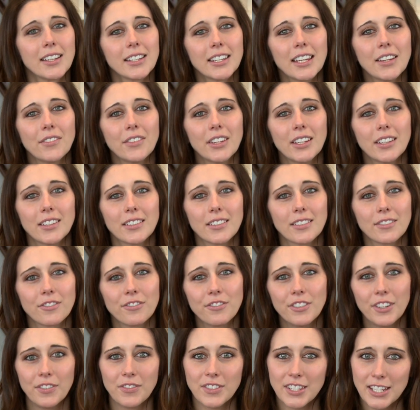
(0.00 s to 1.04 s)
Give it
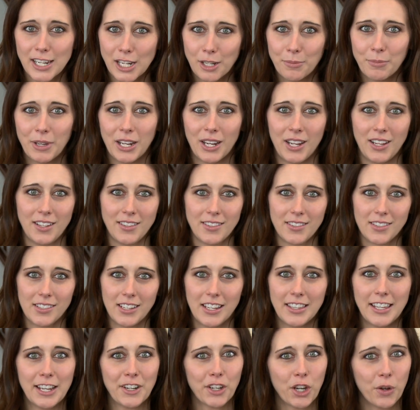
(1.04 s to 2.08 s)
15 minutes
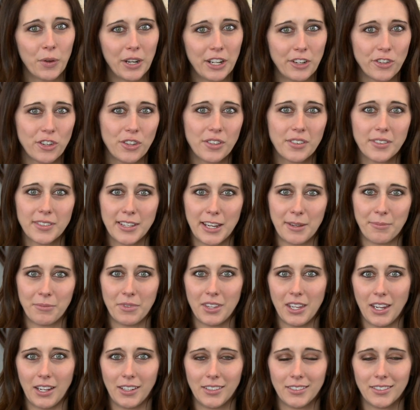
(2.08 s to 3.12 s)
and then go in and do the same
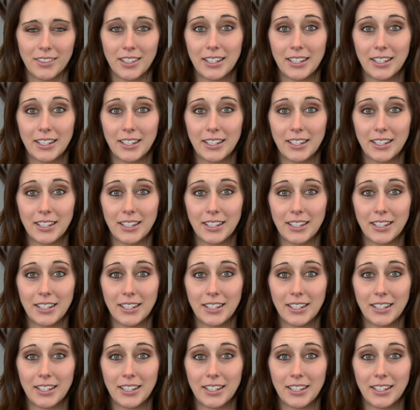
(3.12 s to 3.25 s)
thing.